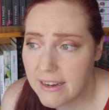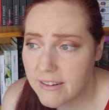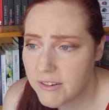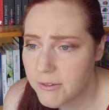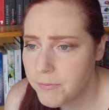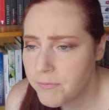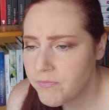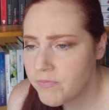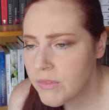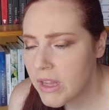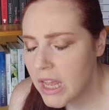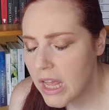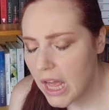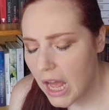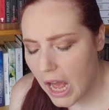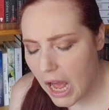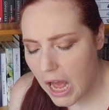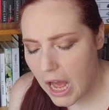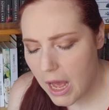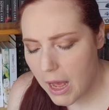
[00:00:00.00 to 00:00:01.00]
yet.
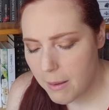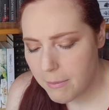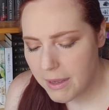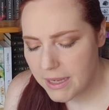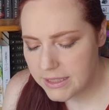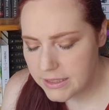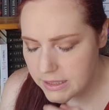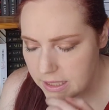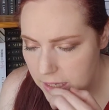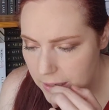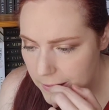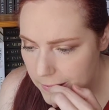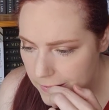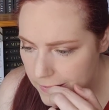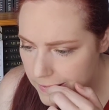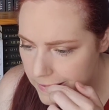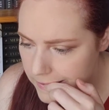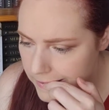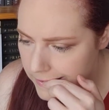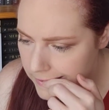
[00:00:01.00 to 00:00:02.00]
Um, and
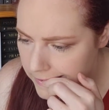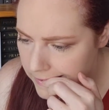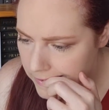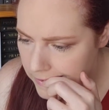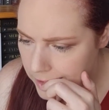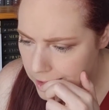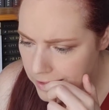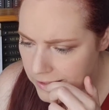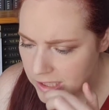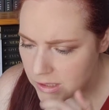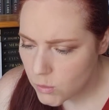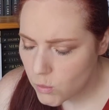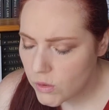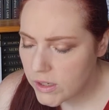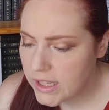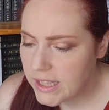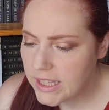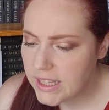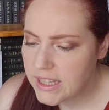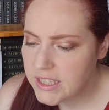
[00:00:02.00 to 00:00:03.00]
so,
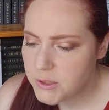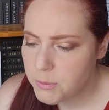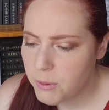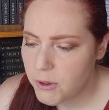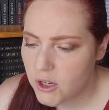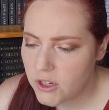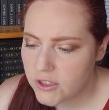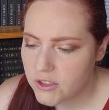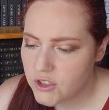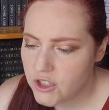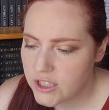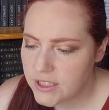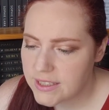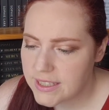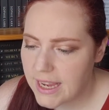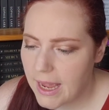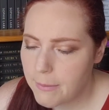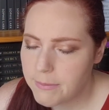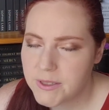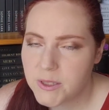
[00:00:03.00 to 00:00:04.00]
really, this book
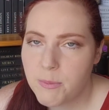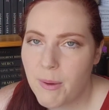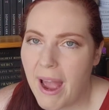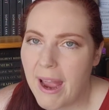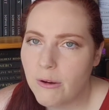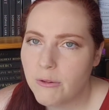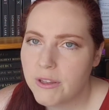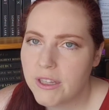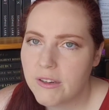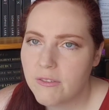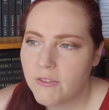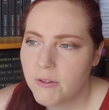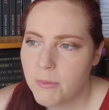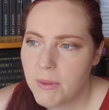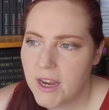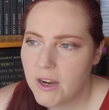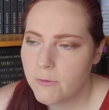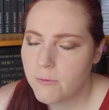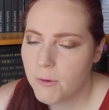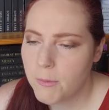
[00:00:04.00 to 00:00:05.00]
just kept spiraling
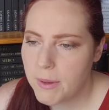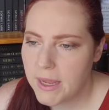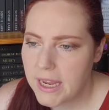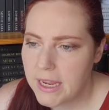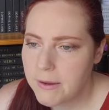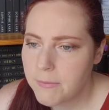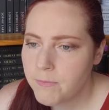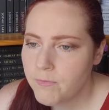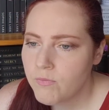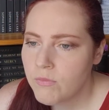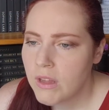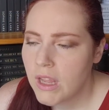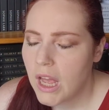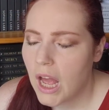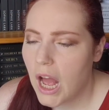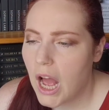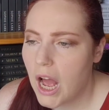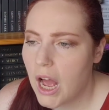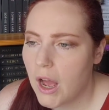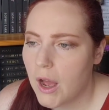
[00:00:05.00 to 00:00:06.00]
from there for me.
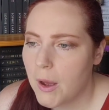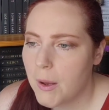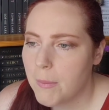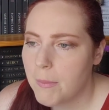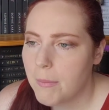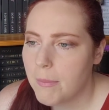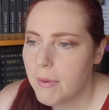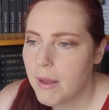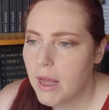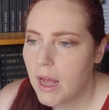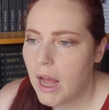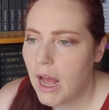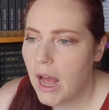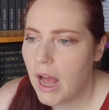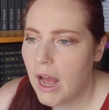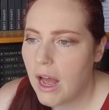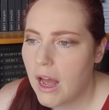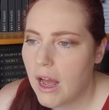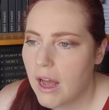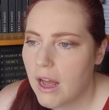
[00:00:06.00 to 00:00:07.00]
Um,
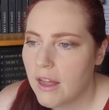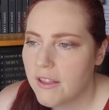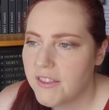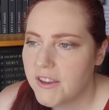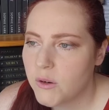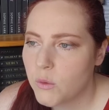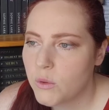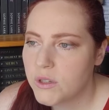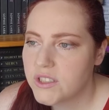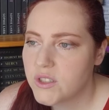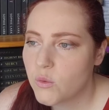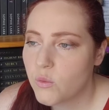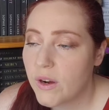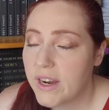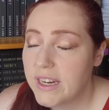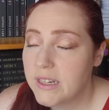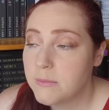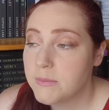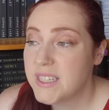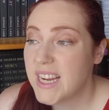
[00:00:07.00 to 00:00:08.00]
uh, there was a
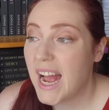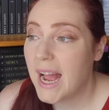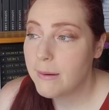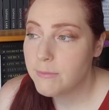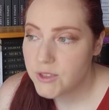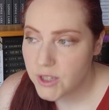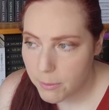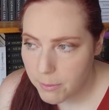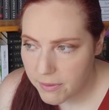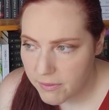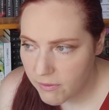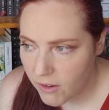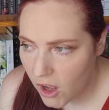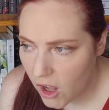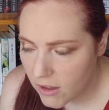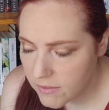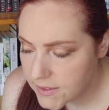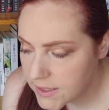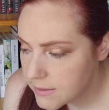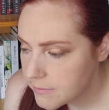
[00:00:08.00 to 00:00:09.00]
random time jump
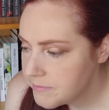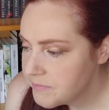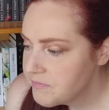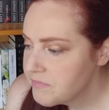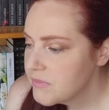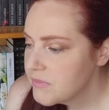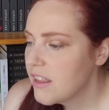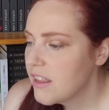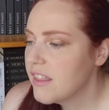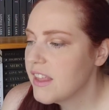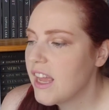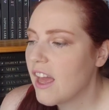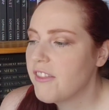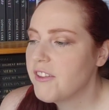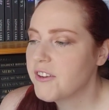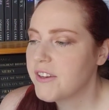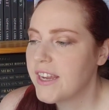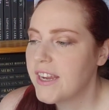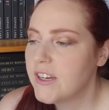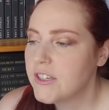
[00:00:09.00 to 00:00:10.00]
involved. The
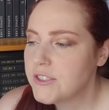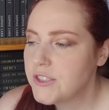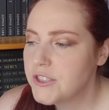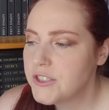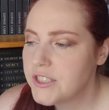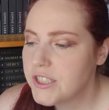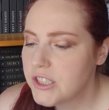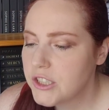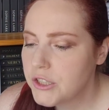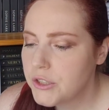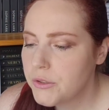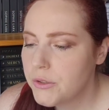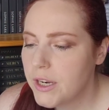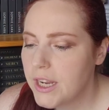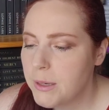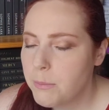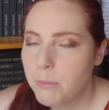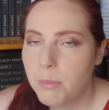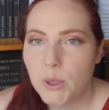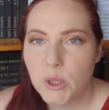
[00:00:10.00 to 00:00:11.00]
other characters
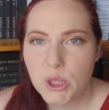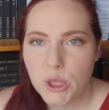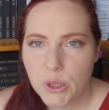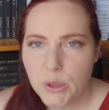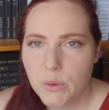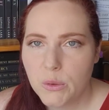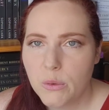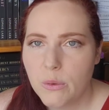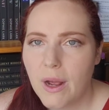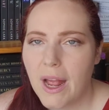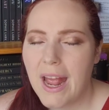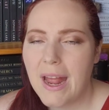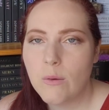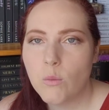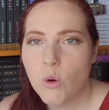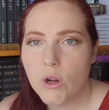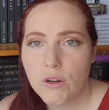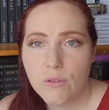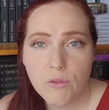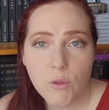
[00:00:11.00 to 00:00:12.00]
included Baloo
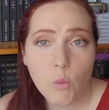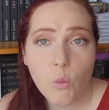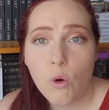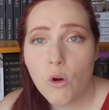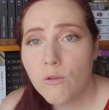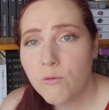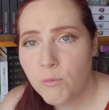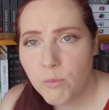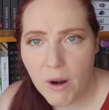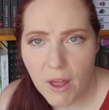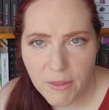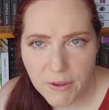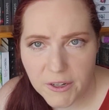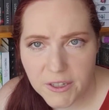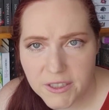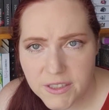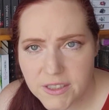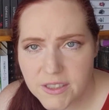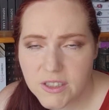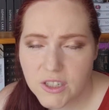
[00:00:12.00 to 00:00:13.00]
and one of the Wolf
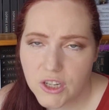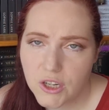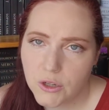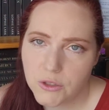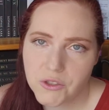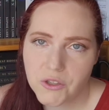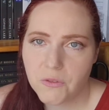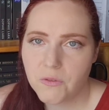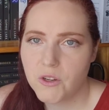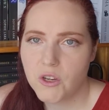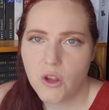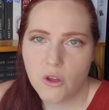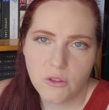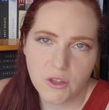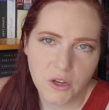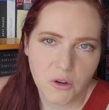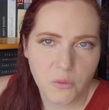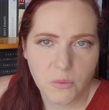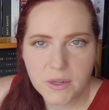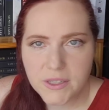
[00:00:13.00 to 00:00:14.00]
brothers. You know, so if you know
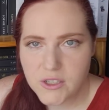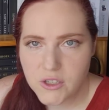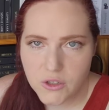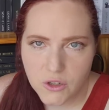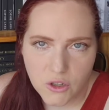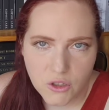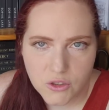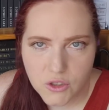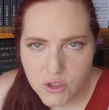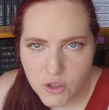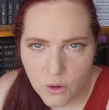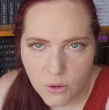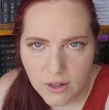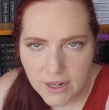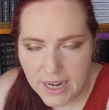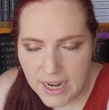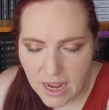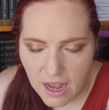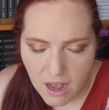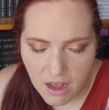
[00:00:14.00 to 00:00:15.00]
the original
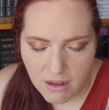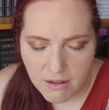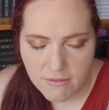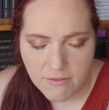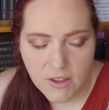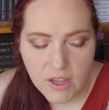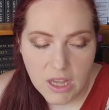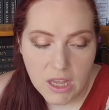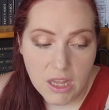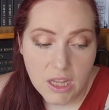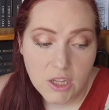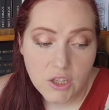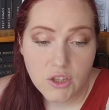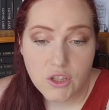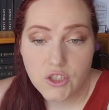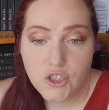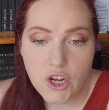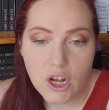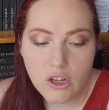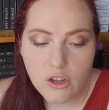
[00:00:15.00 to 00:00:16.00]
story of
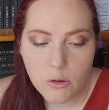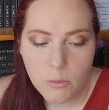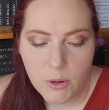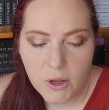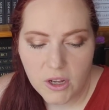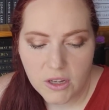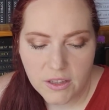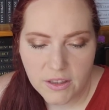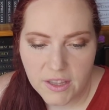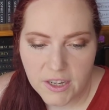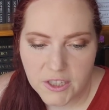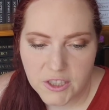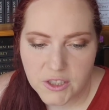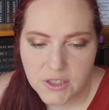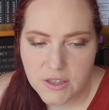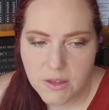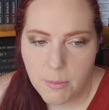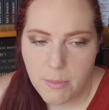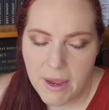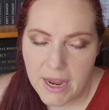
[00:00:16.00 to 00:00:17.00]
the Jungle Book,
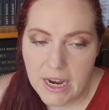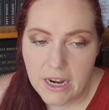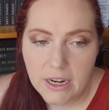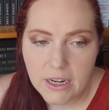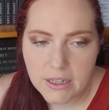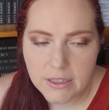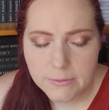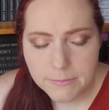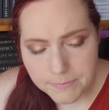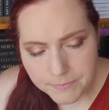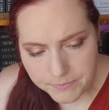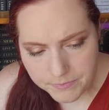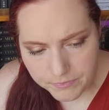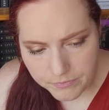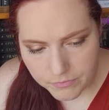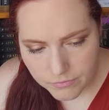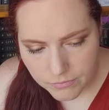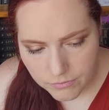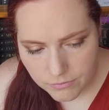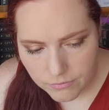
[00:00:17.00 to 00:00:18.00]
there's the bear
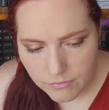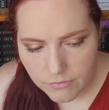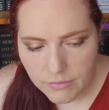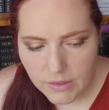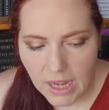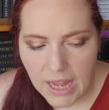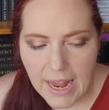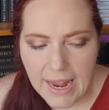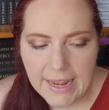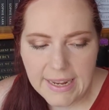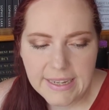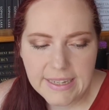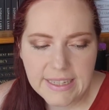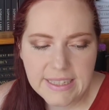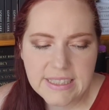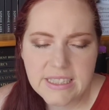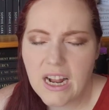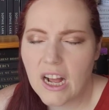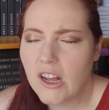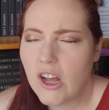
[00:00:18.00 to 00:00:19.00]
and
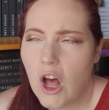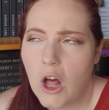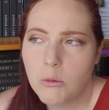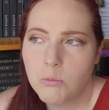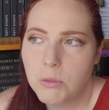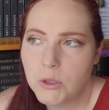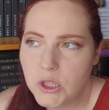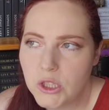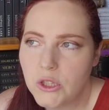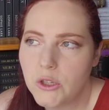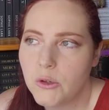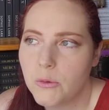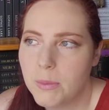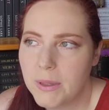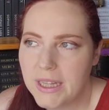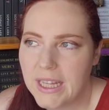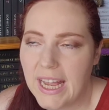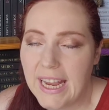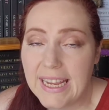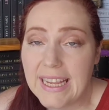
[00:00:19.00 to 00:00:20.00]
he's not called Baloo,
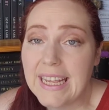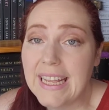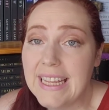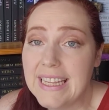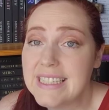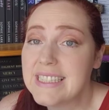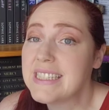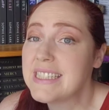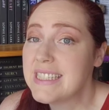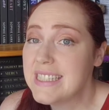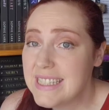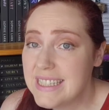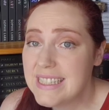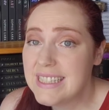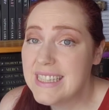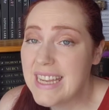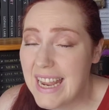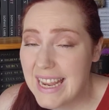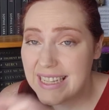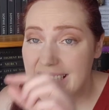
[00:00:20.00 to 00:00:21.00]
but like his
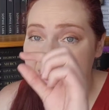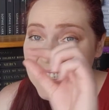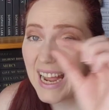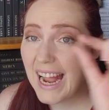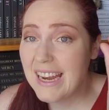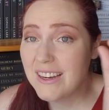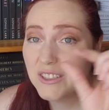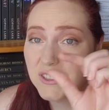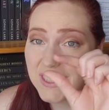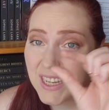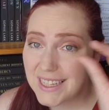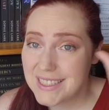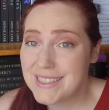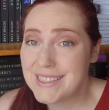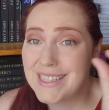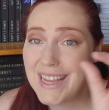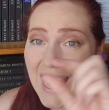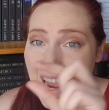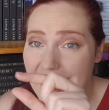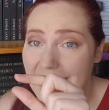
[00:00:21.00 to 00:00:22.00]
his title does
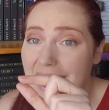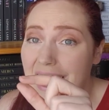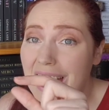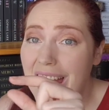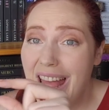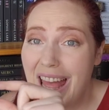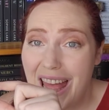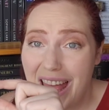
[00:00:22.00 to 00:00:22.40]
say